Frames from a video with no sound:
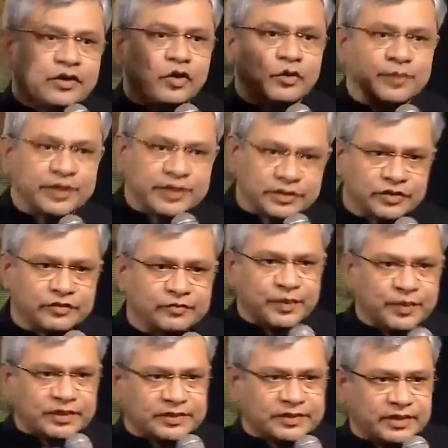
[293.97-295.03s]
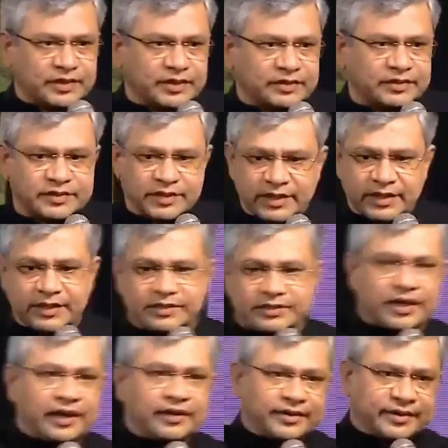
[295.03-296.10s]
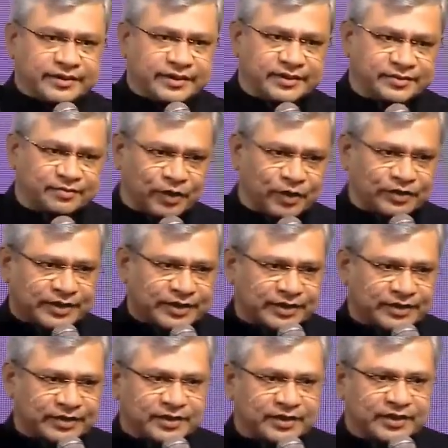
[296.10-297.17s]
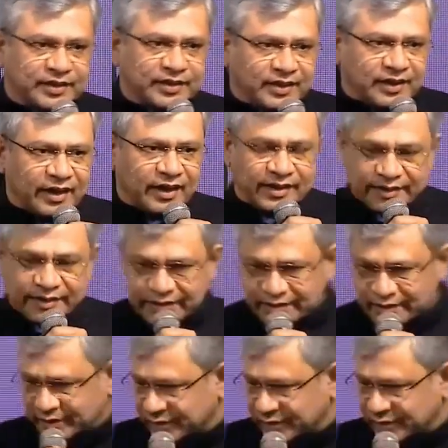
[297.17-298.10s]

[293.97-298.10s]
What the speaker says: kilometers of pillars are done. Sir had started this project and